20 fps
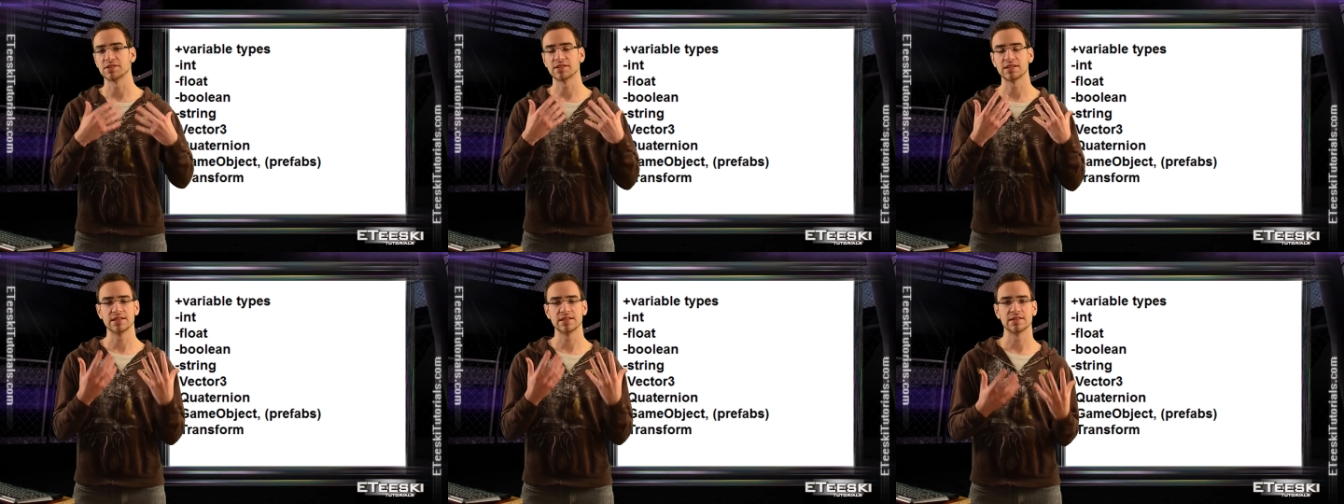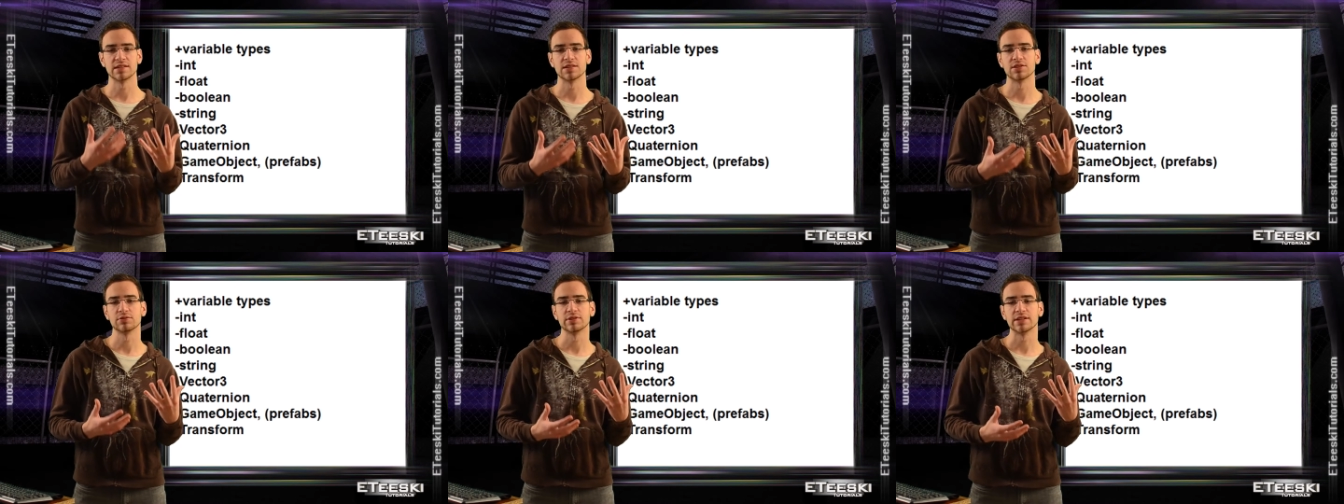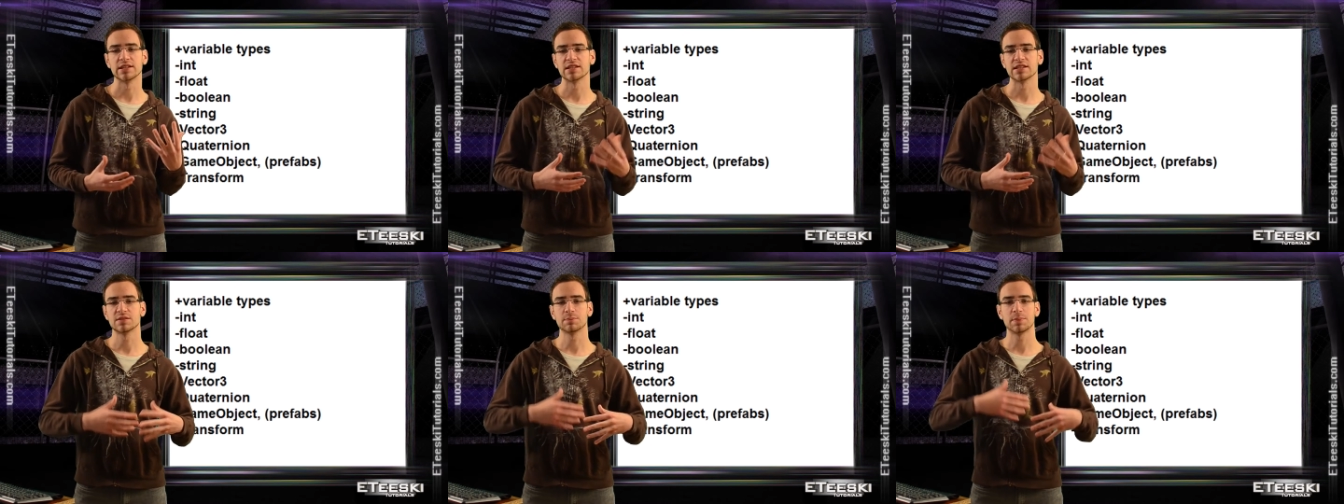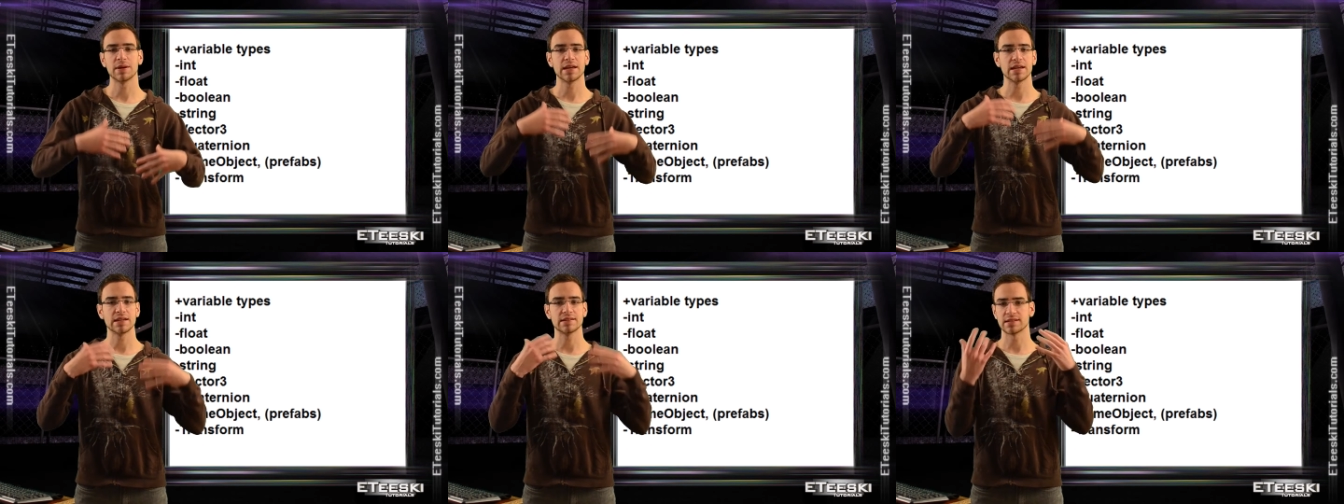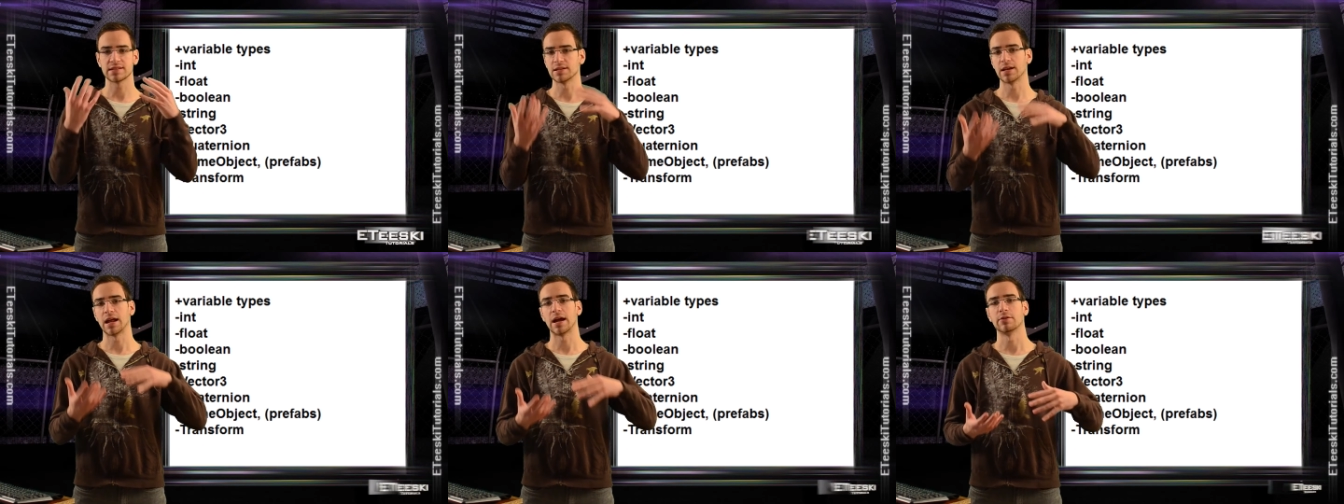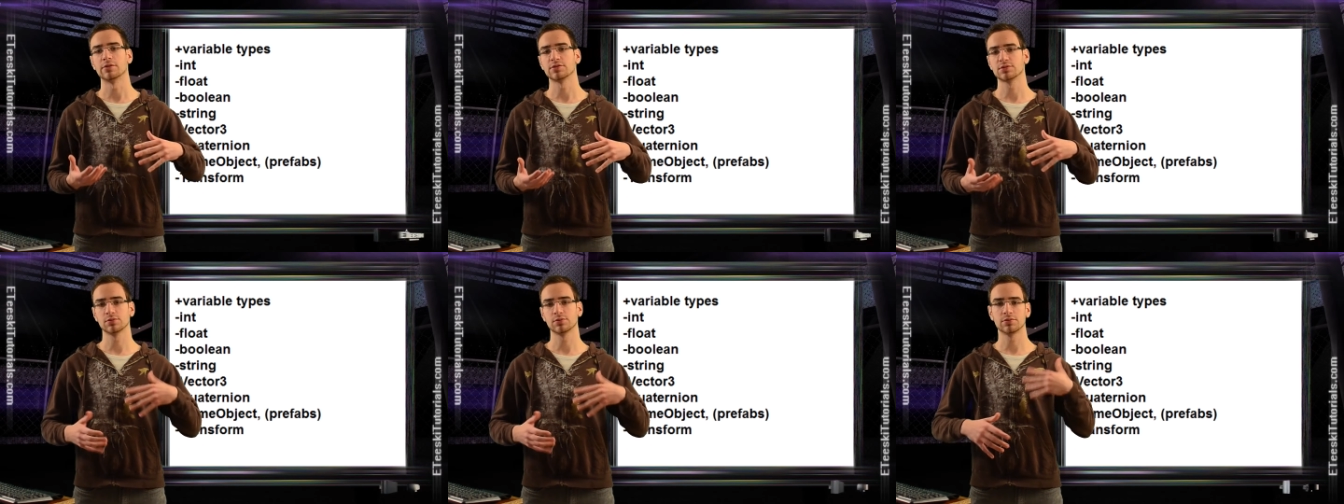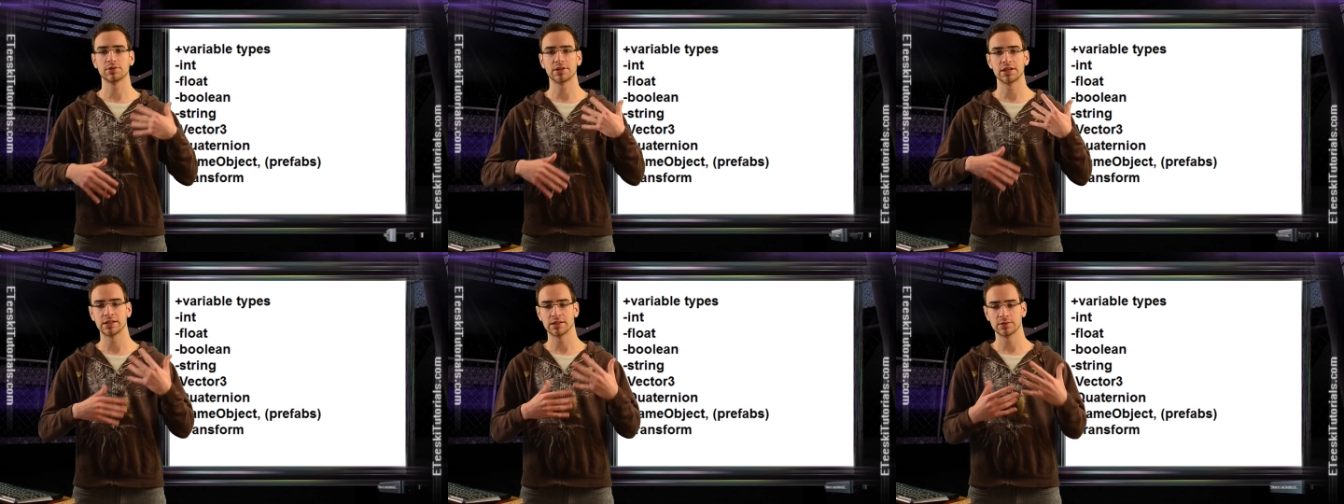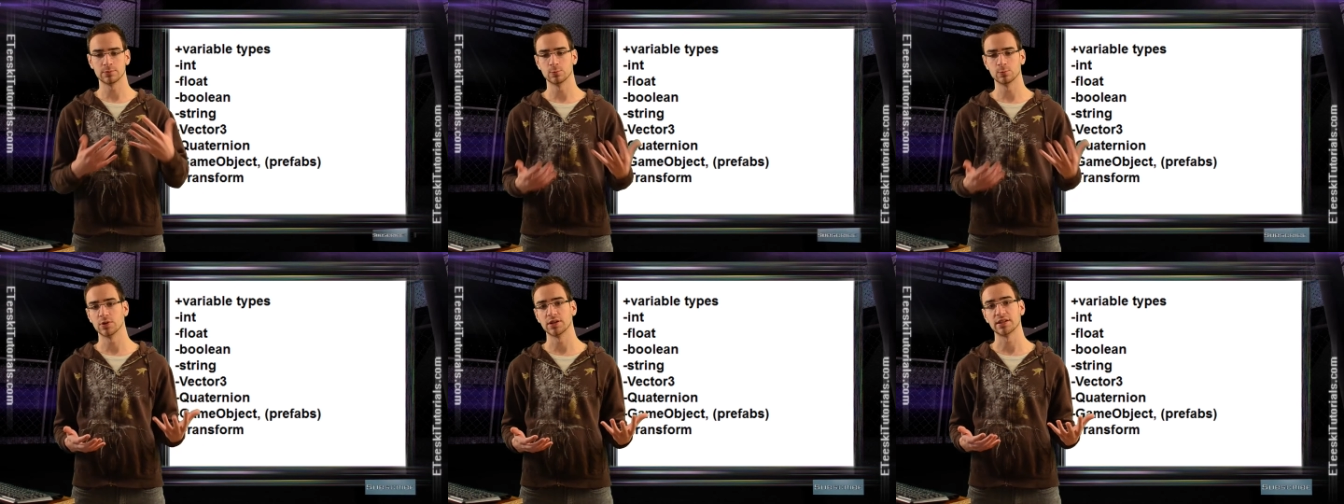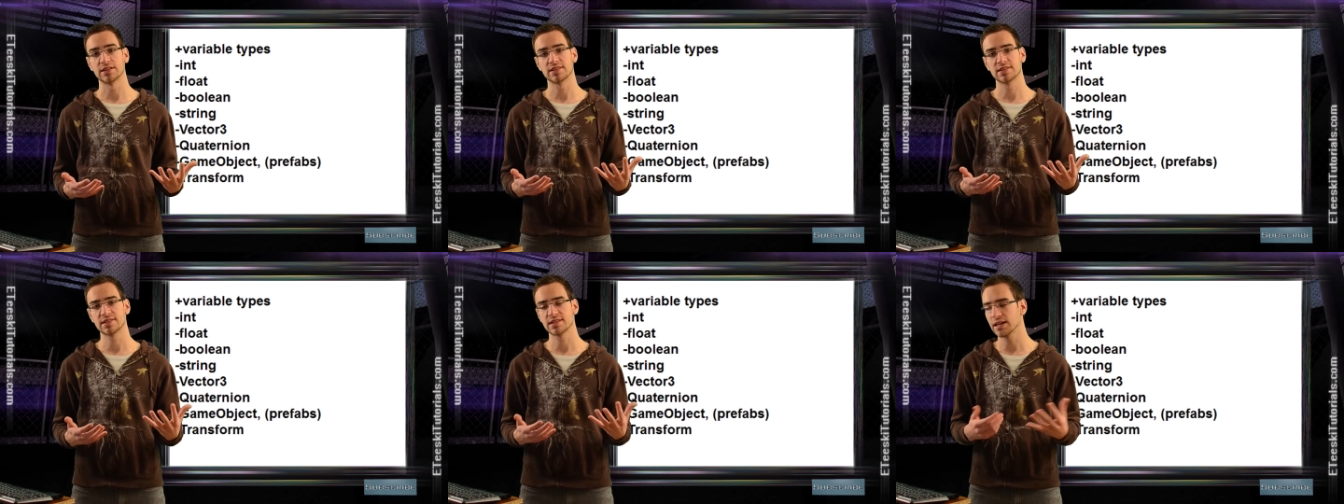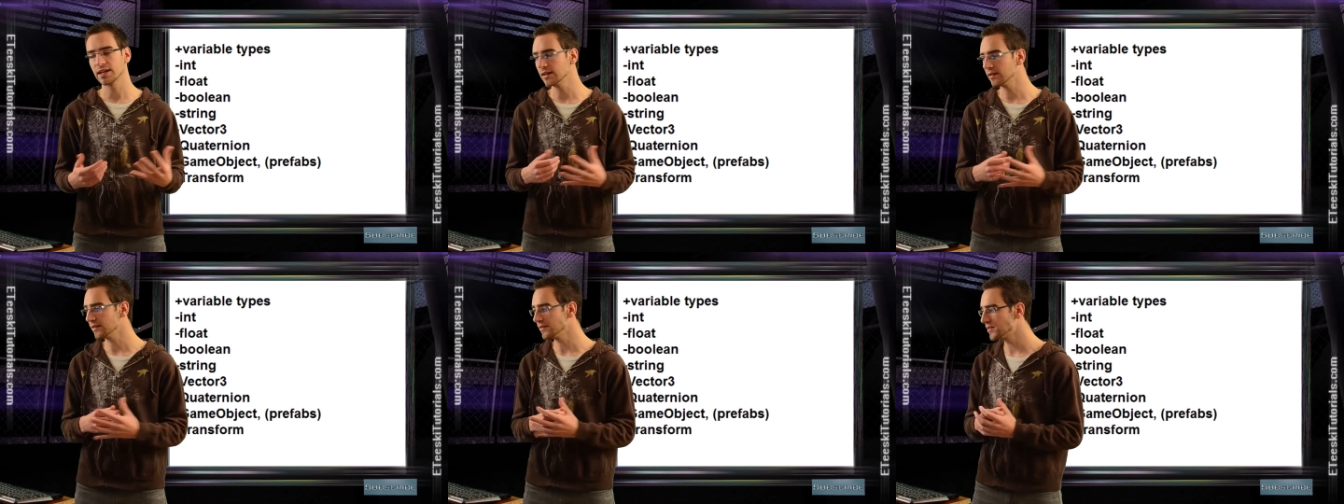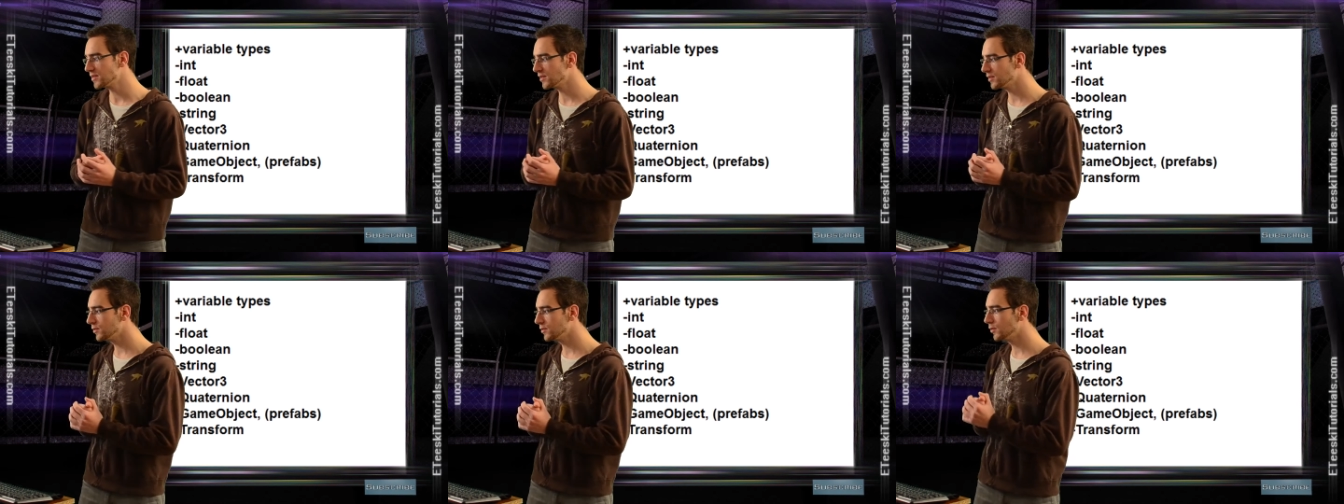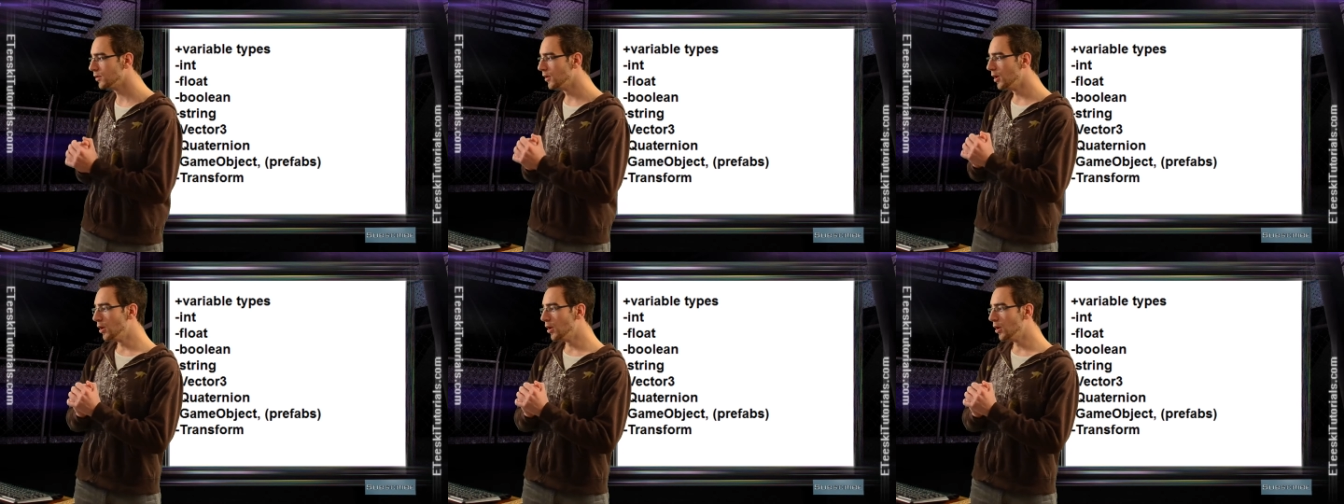is in 3D space and how it's rotated and what it's scaled to,